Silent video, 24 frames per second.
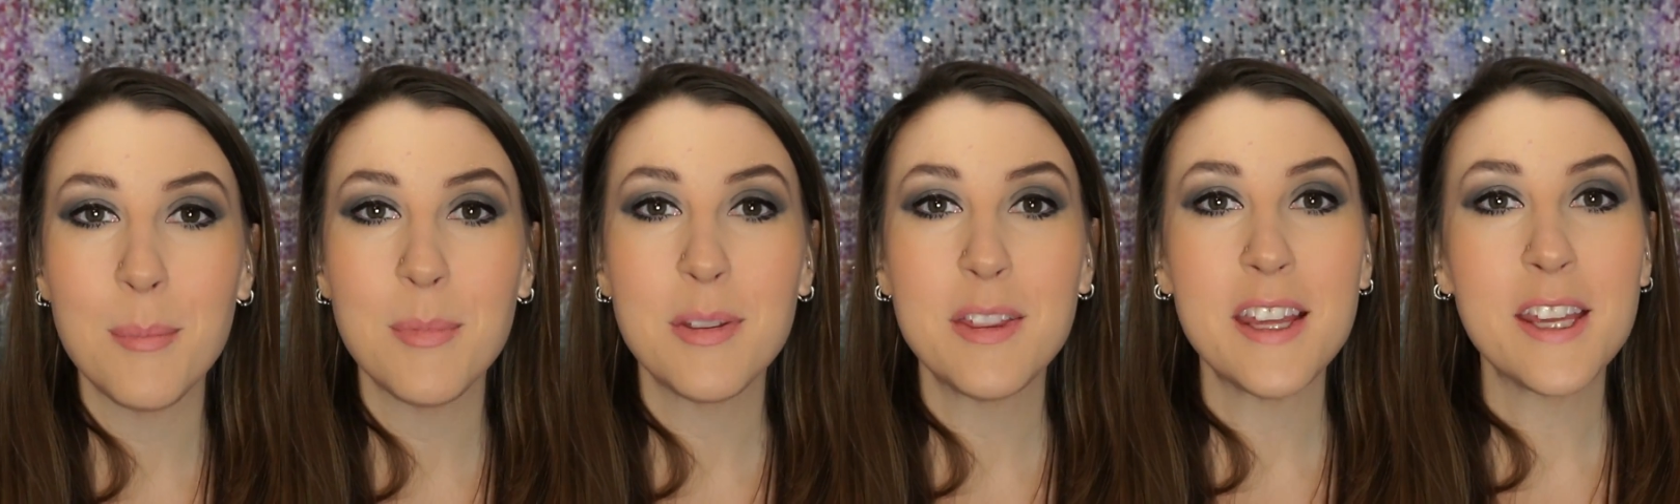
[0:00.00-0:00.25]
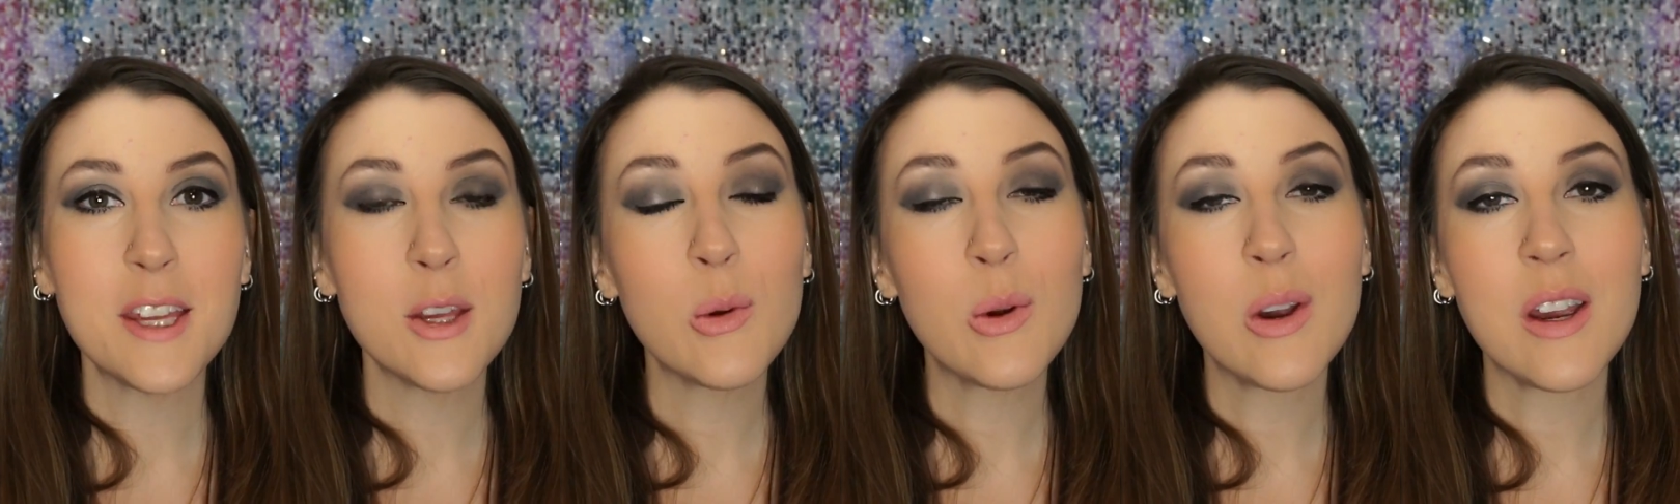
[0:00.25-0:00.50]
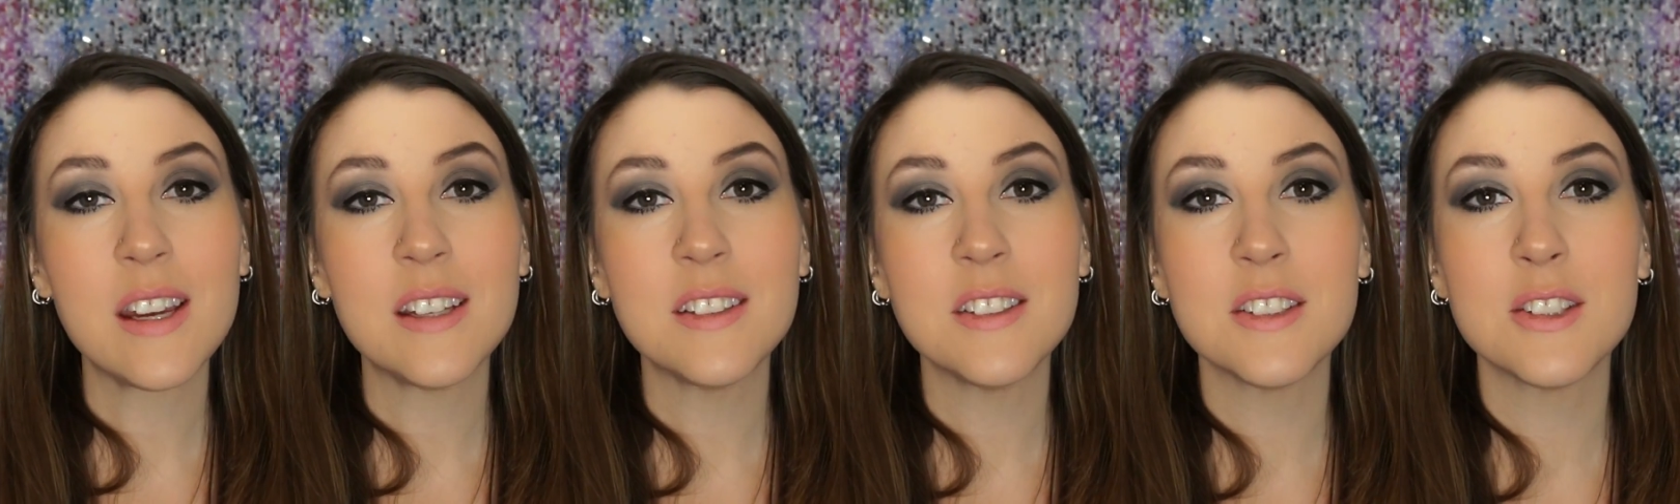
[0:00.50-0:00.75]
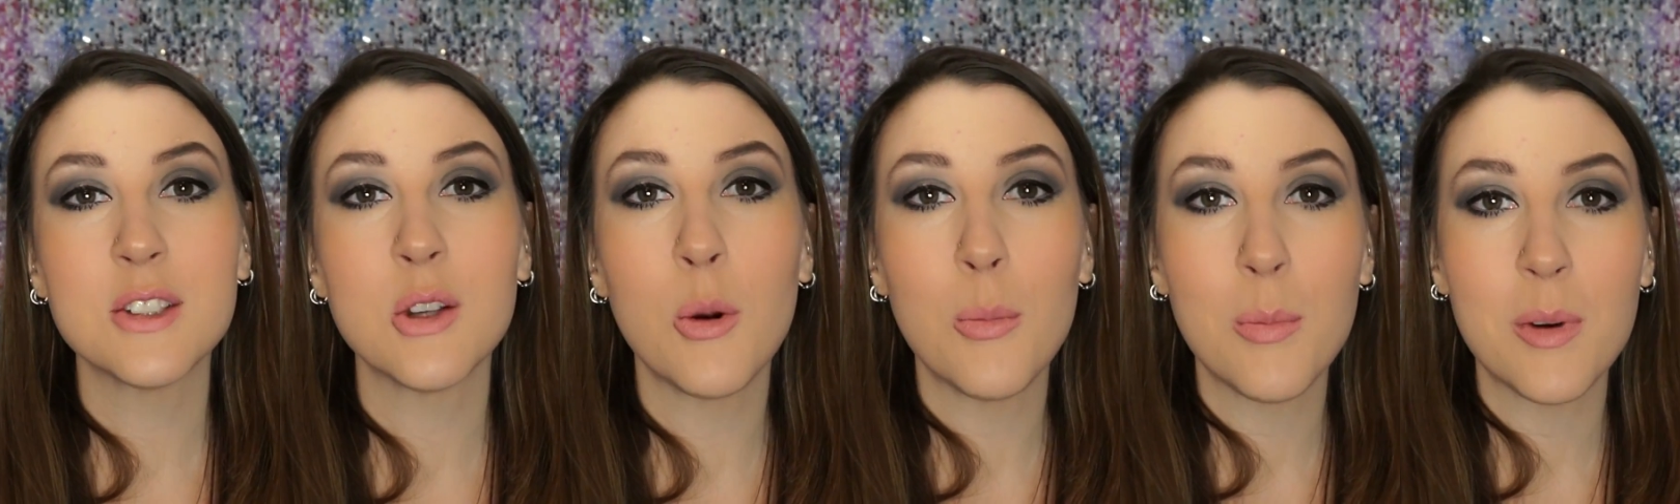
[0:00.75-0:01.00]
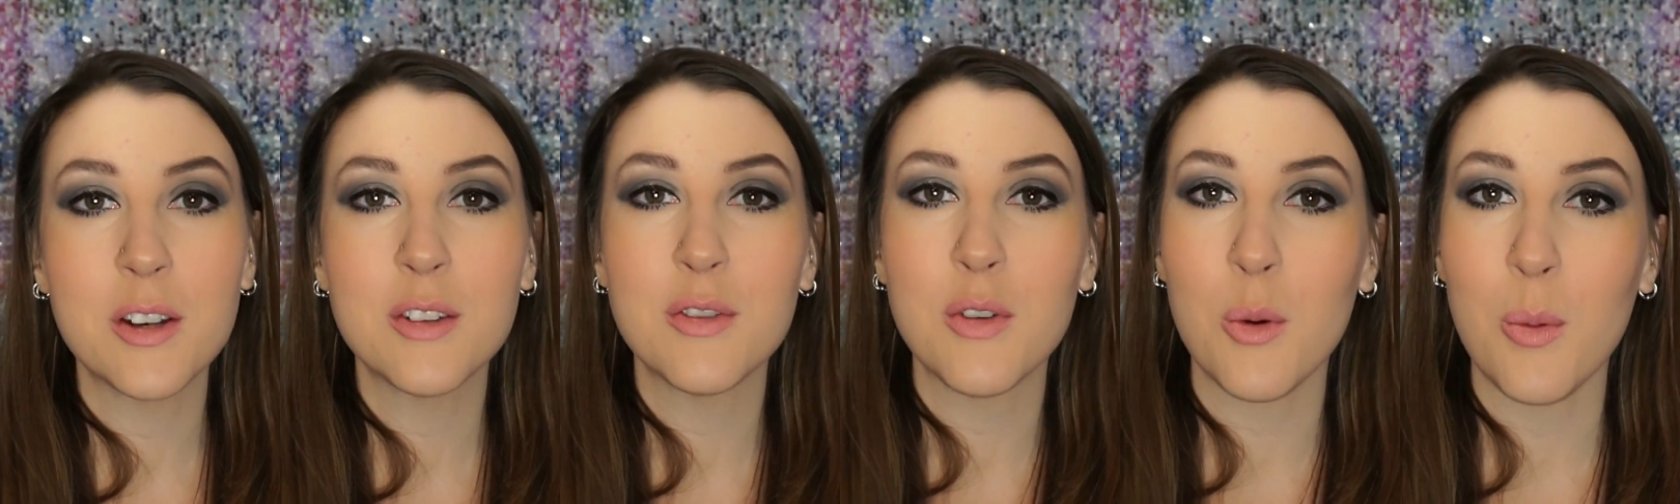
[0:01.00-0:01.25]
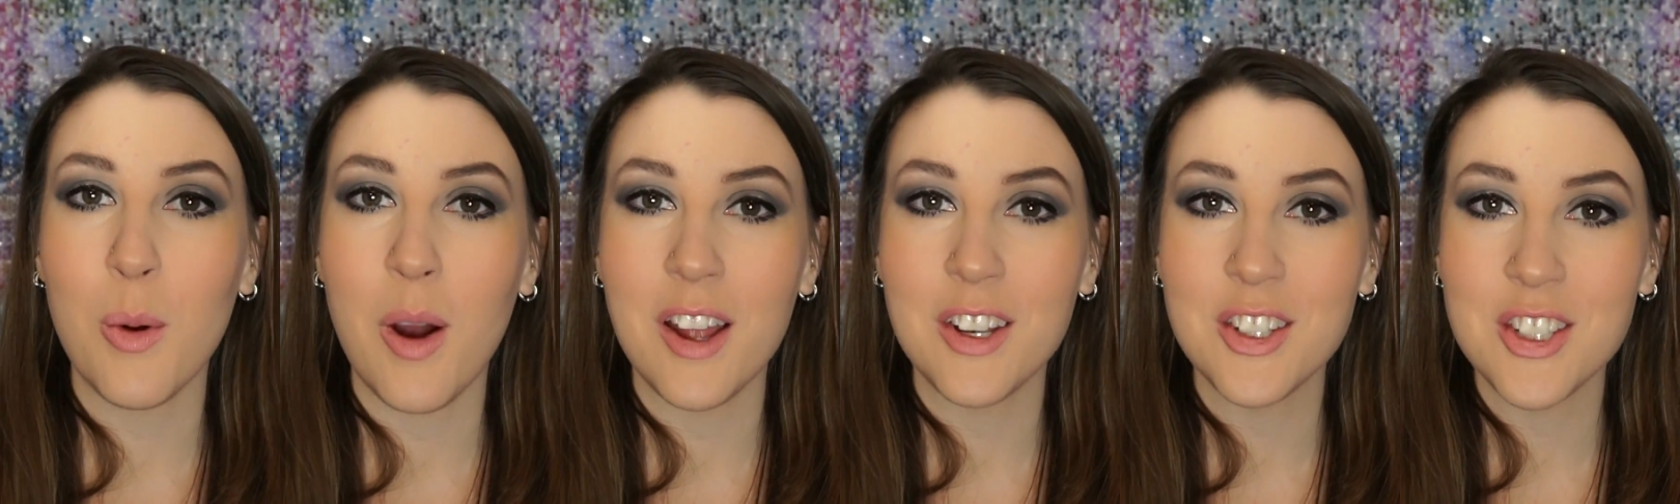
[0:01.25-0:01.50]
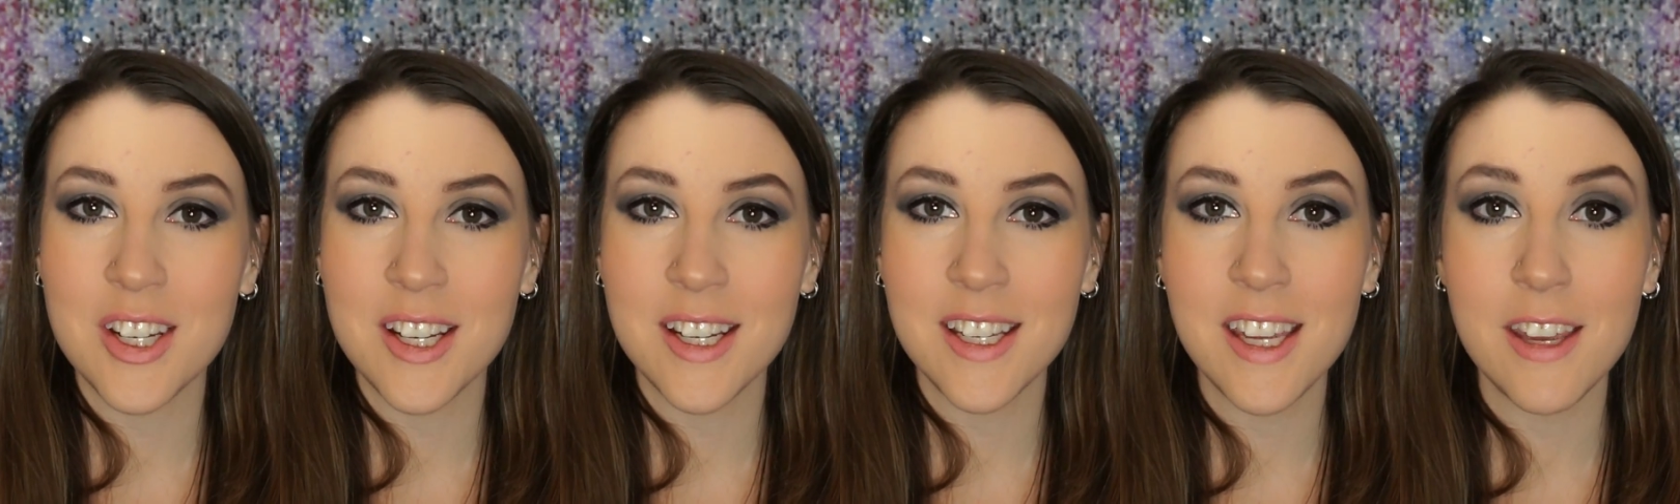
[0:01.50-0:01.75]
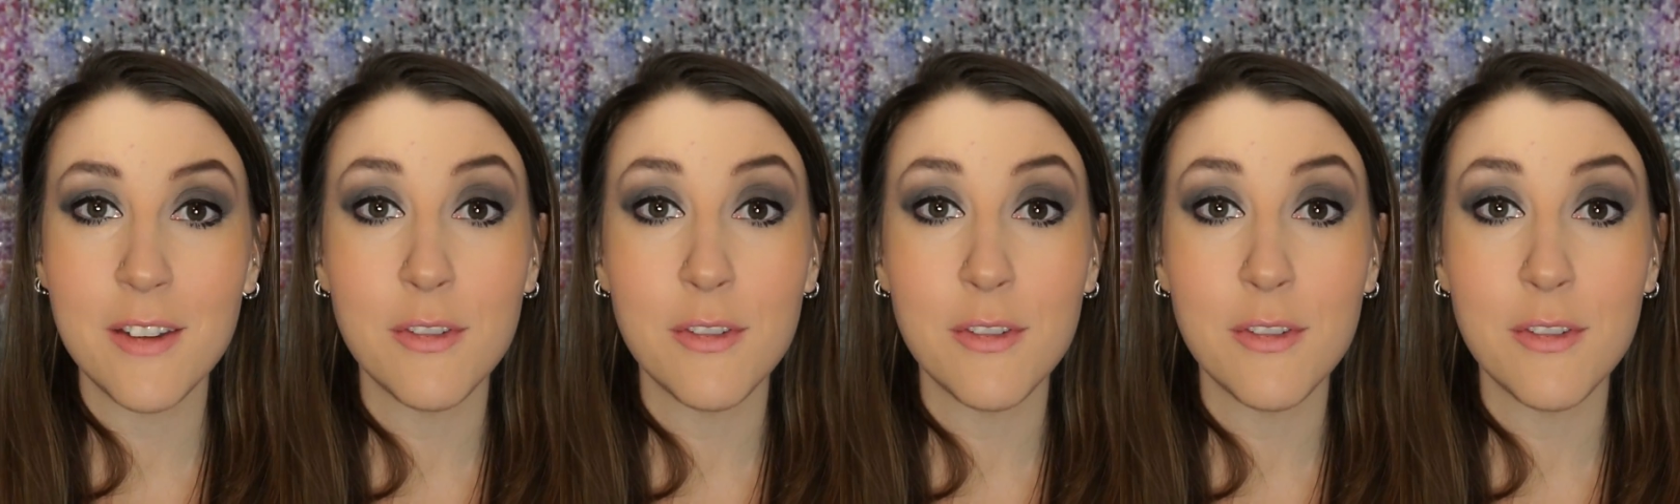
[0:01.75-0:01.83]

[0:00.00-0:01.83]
Thank you guys so much for watching.